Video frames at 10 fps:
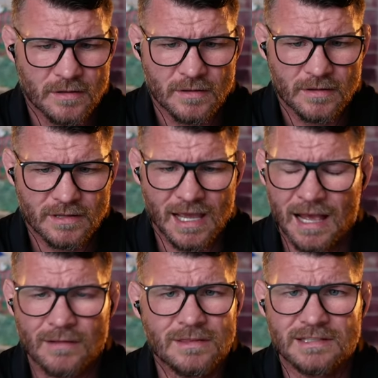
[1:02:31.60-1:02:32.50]
your
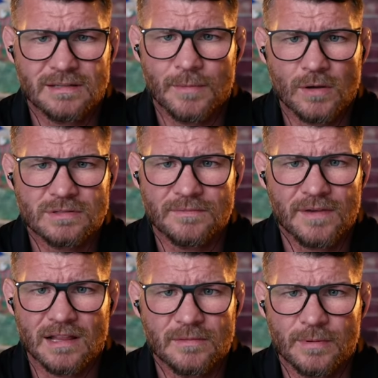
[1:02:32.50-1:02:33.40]
health is the most
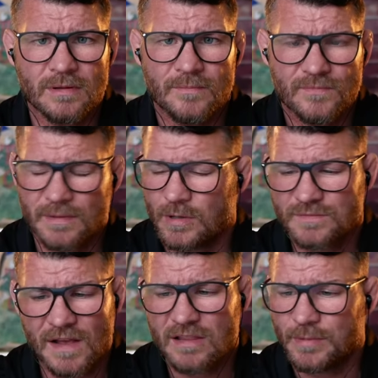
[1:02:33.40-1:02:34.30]
invaluable, the most
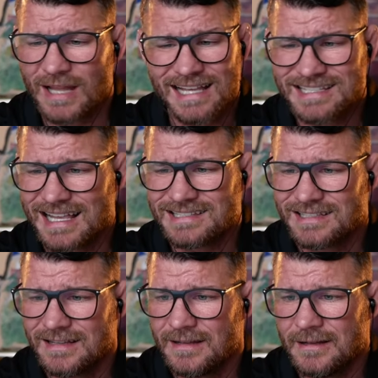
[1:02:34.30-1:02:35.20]
valuable asset.
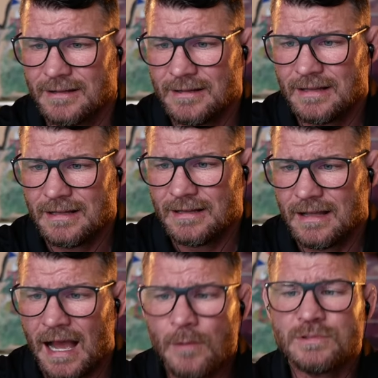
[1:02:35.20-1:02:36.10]

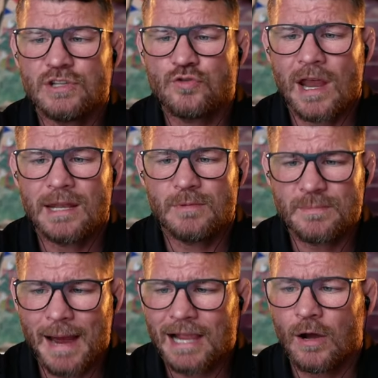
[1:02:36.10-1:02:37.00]
How was it training with
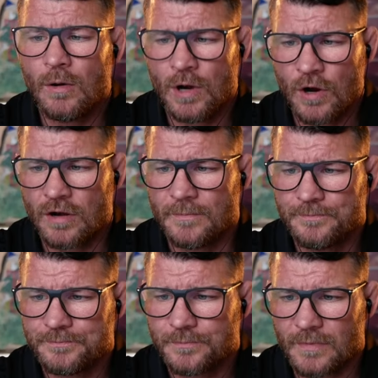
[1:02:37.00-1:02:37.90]
Mike O'Hearn?
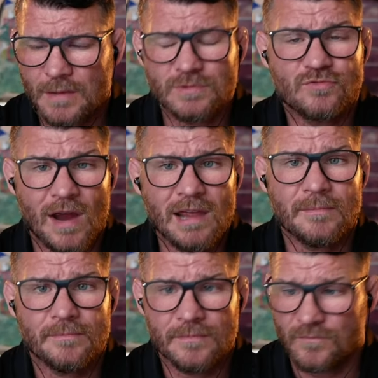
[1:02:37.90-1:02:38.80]
It was great.
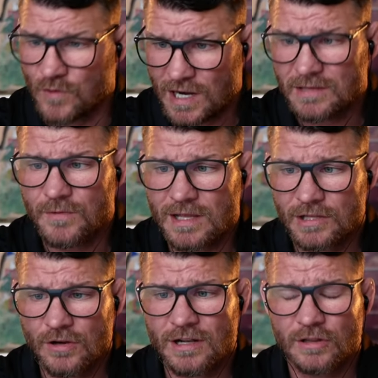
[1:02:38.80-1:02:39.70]
Really, really
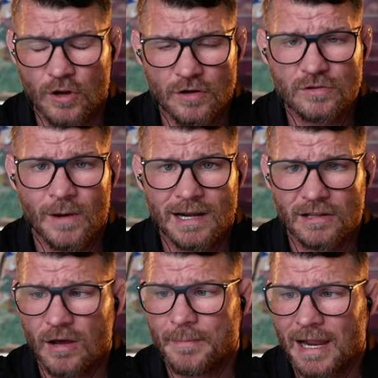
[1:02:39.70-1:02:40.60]
good. I learned quite a
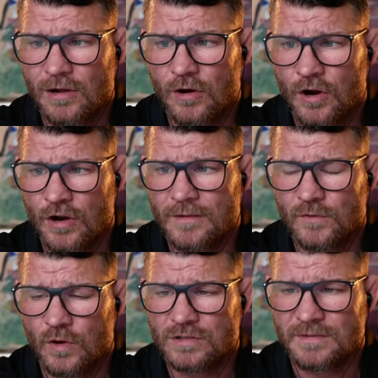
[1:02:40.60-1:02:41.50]
lot. Mike O'Hearn, of
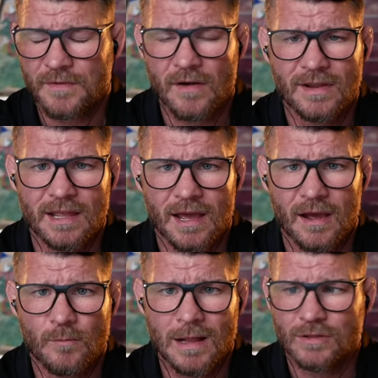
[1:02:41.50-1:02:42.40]
course, a very
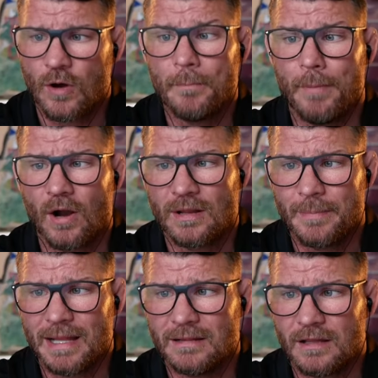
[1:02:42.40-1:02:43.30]
uh, well-known
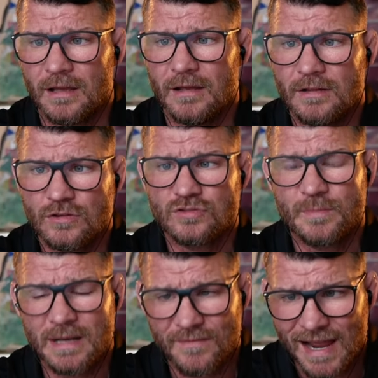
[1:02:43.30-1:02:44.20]
bodybuilder. Does a
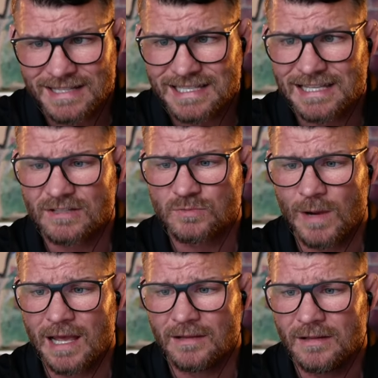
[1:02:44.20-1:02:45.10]
bit of acting as
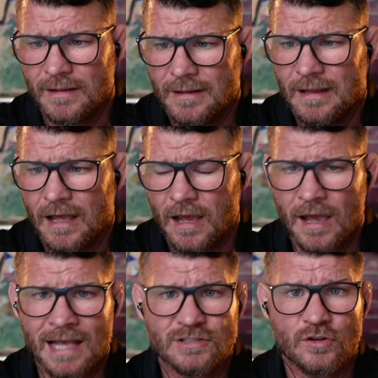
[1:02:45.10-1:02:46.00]
well. Uh,
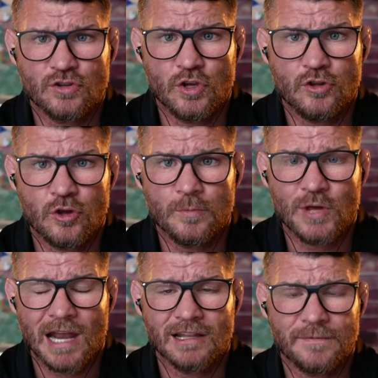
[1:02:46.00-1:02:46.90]
has a good YouTube
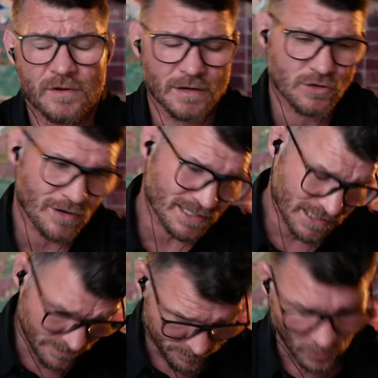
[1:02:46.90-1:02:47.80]
channel if you're interested
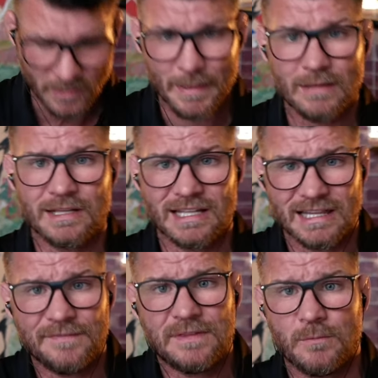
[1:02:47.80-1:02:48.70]
in bodybuilding and
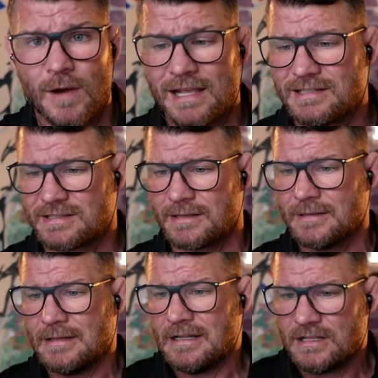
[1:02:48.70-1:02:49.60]
lifting weights.
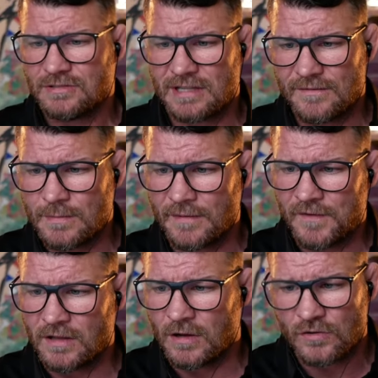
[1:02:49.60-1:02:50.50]
So give him a
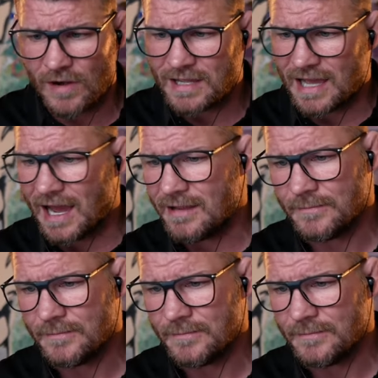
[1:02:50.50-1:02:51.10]
follow. Great guy.